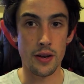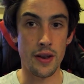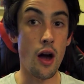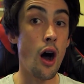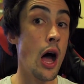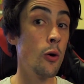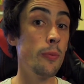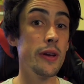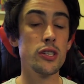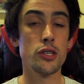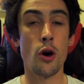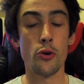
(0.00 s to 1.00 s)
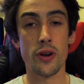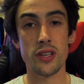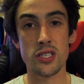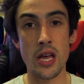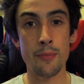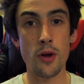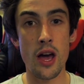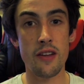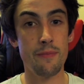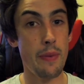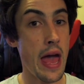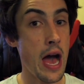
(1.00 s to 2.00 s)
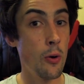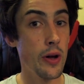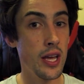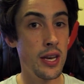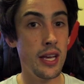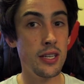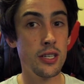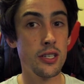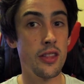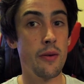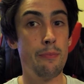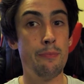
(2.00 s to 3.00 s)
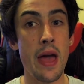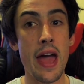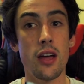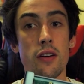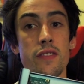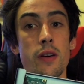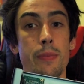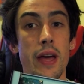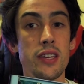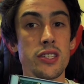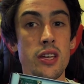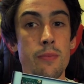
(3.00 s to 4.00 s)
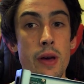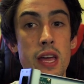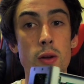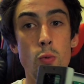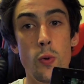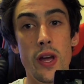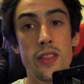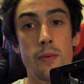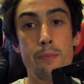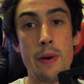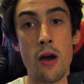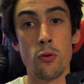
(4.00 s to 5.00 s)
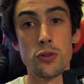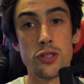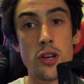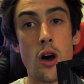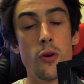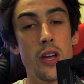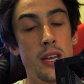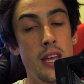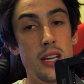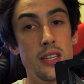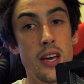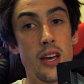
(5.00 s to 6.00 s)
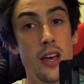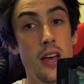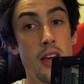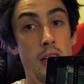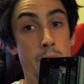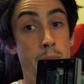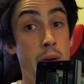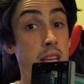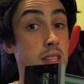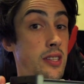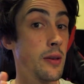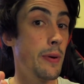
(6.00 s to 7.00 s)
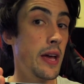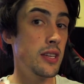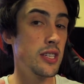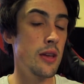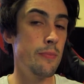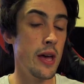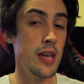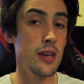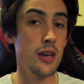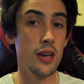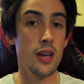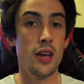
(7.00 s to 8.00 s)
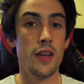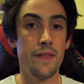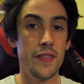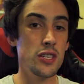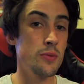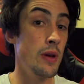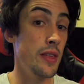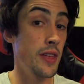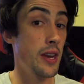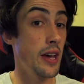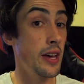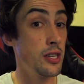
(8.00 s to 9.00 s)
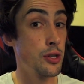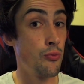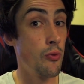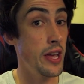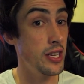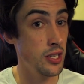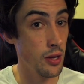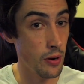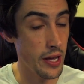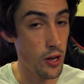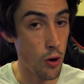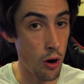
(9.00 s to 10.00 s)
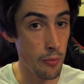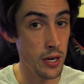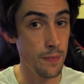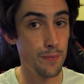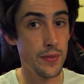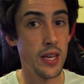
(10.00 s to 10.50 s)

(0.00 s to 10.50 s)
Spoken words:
Now I will be soldering some kind of power connector to the back of the PCB where the barrel style connector meets the PCB. This method is reasonably common.